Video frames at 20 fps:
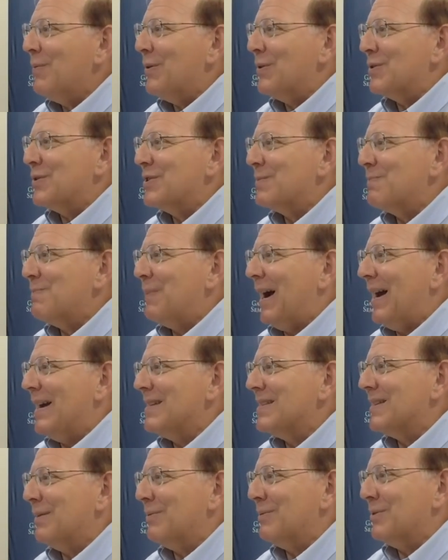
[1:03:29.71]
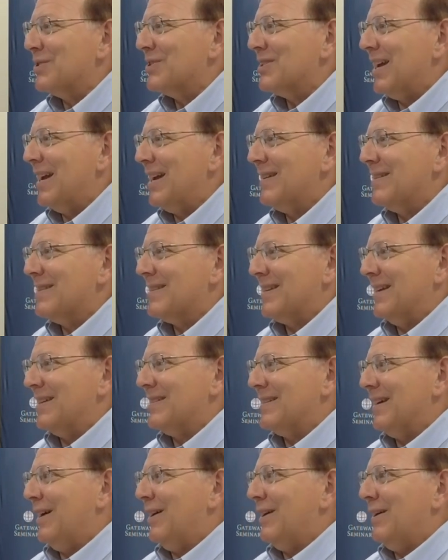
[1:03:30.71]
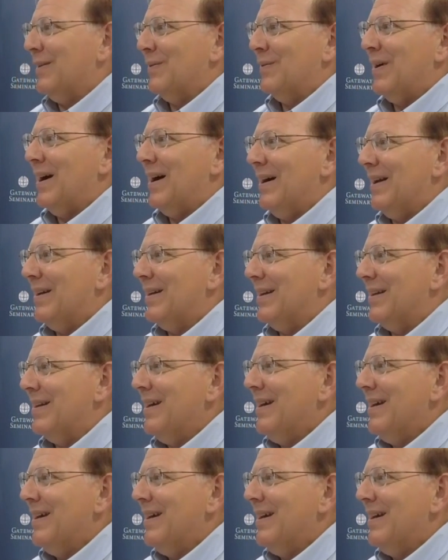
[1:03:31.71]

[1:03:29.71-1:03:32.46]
those spies that were say, sent to Haran, oh, yeah.